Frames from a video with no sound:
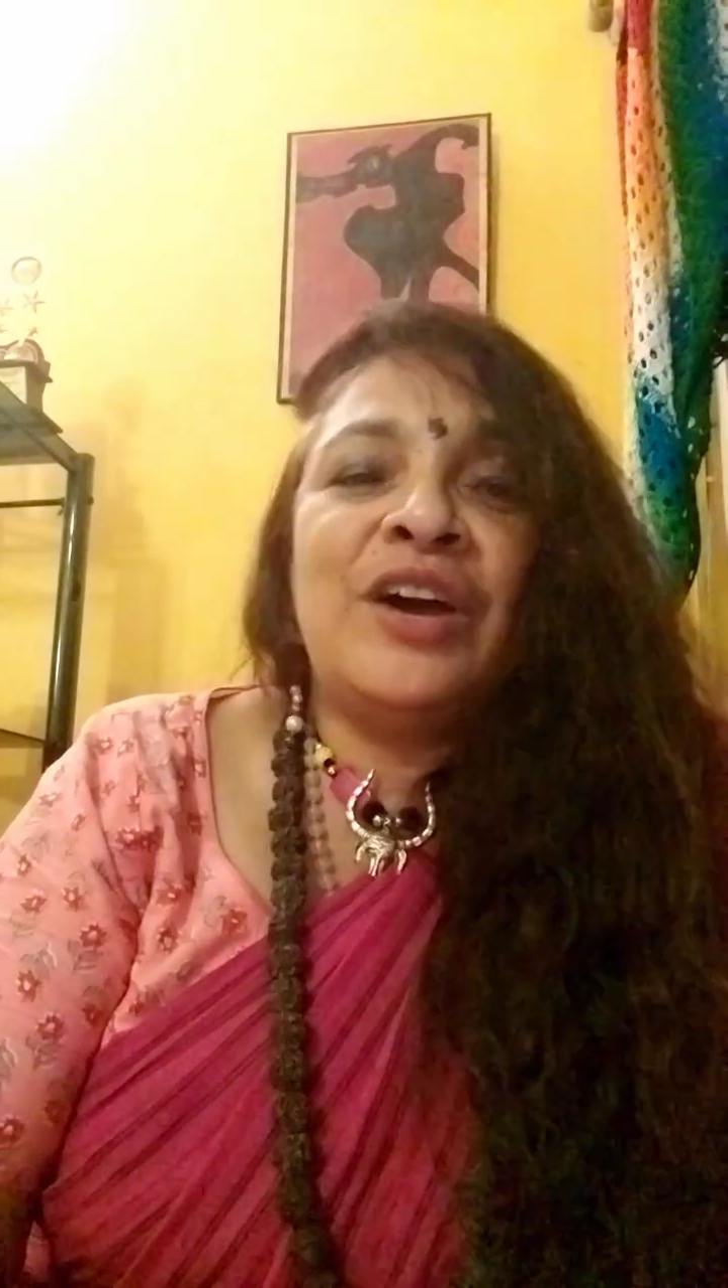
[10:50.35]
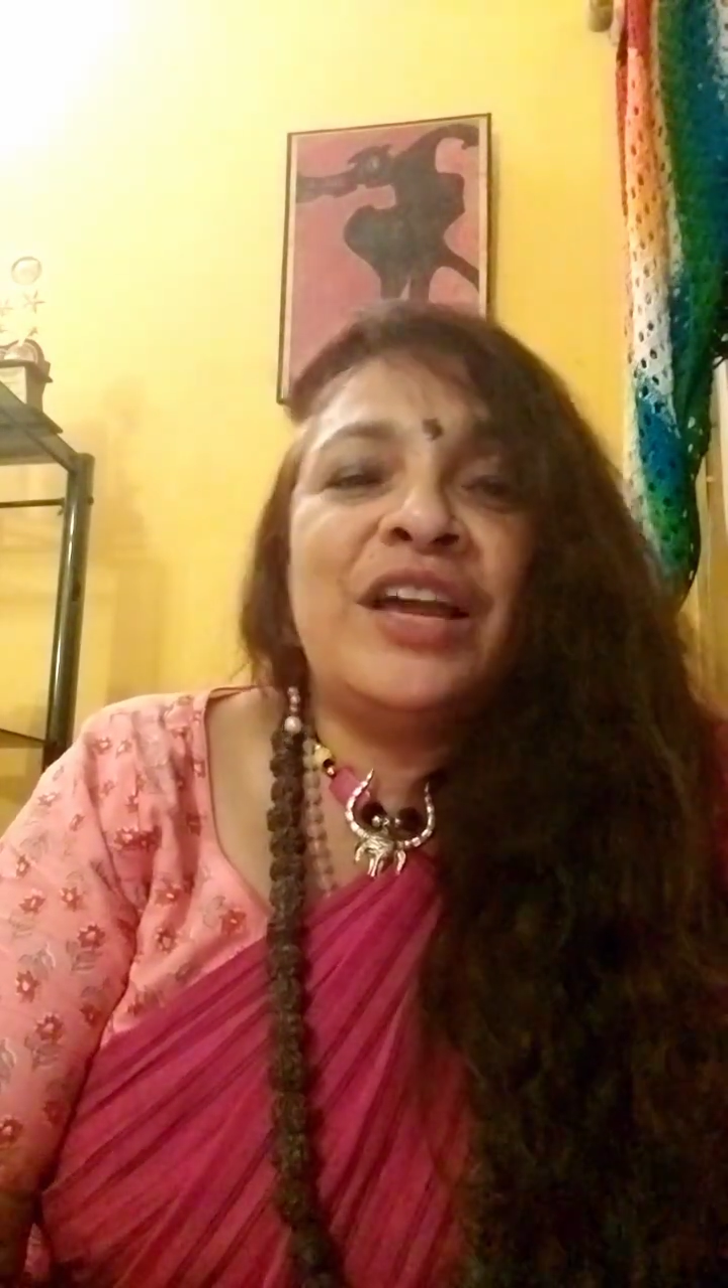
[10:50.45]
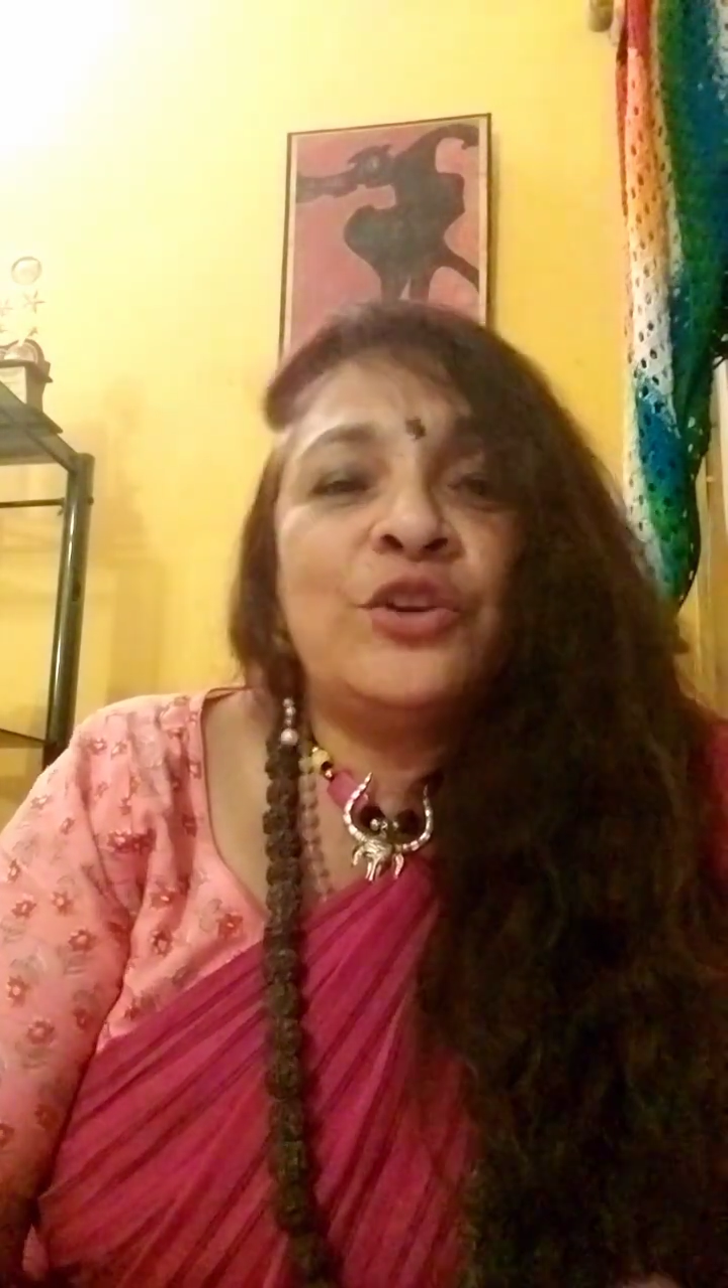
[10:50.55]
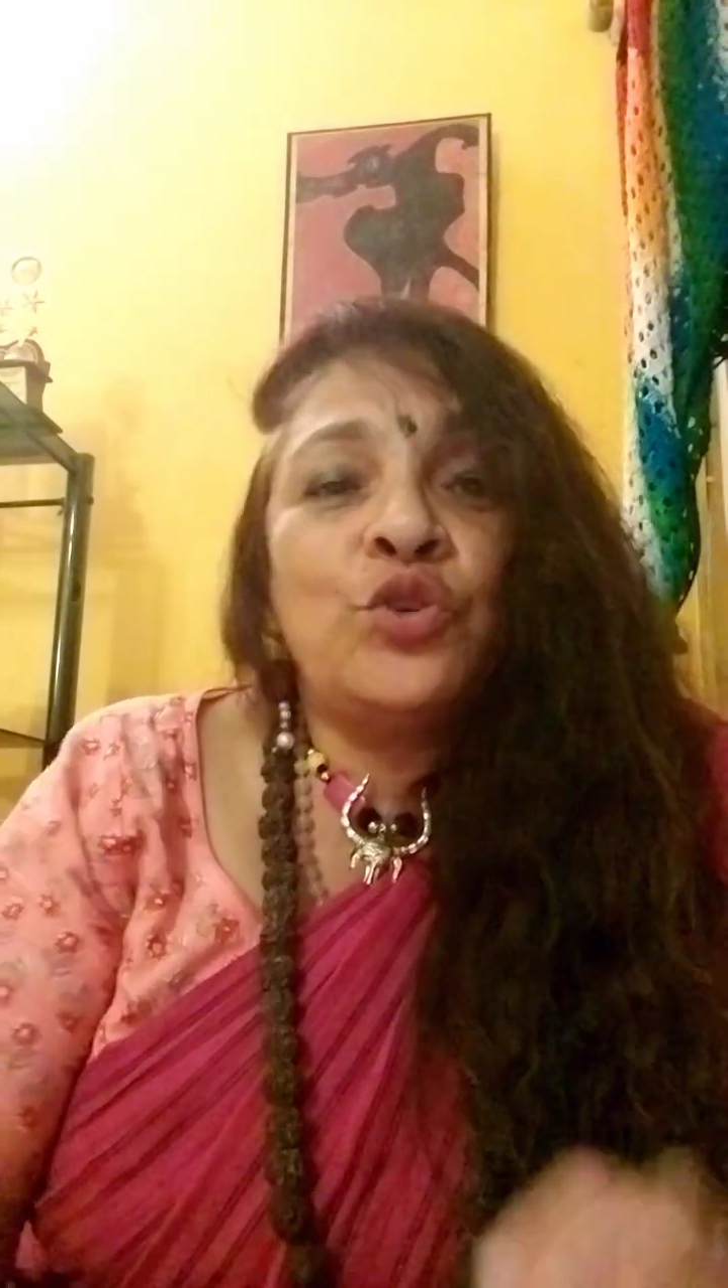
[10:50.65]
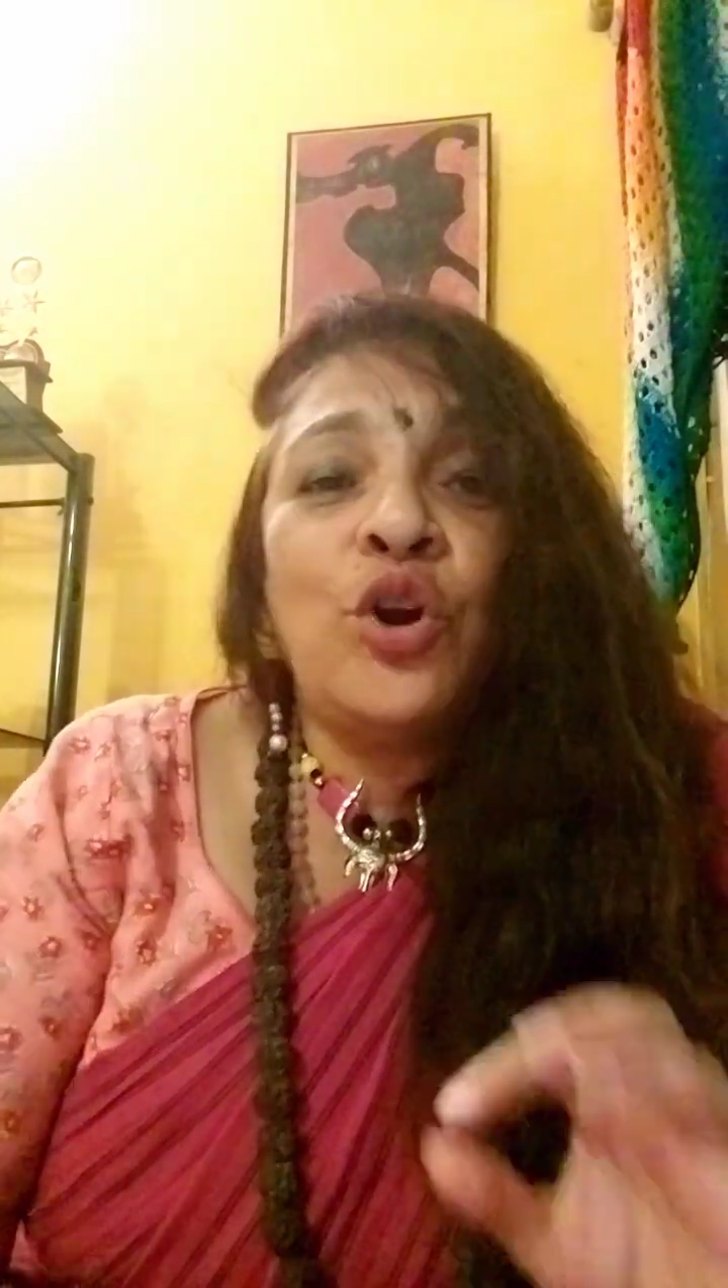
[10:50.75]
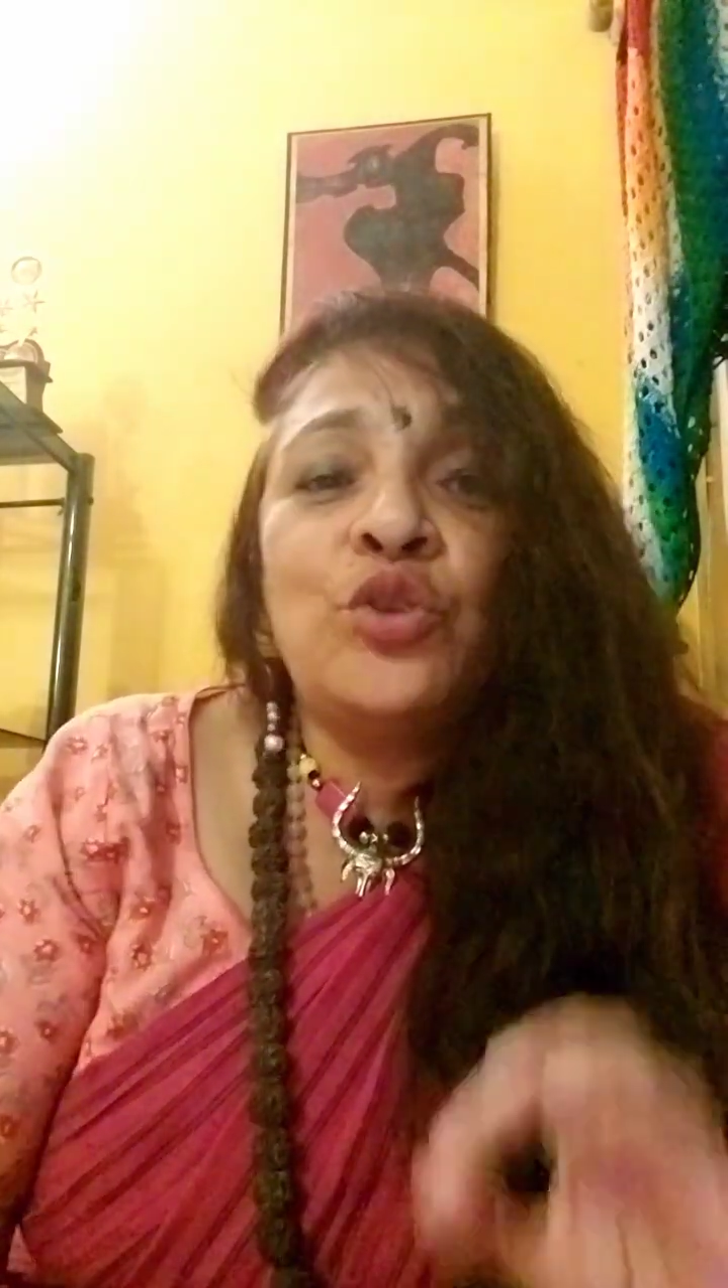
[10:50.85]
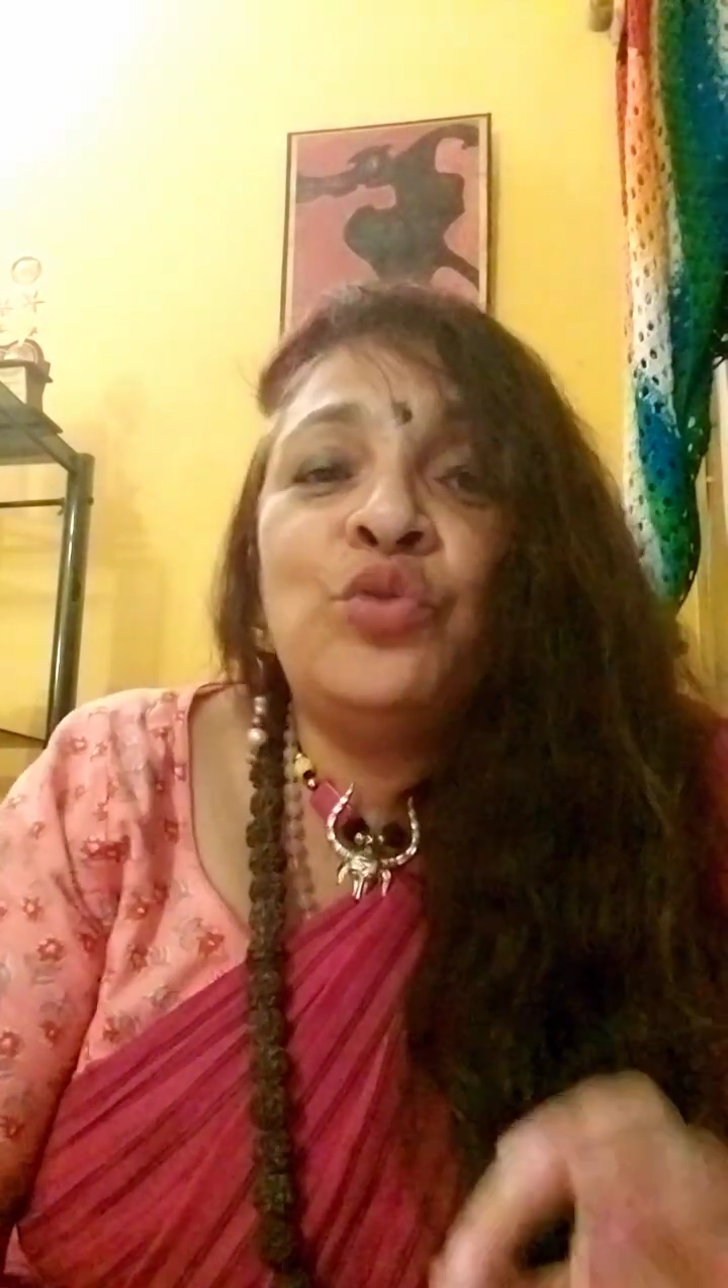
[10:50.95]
I talk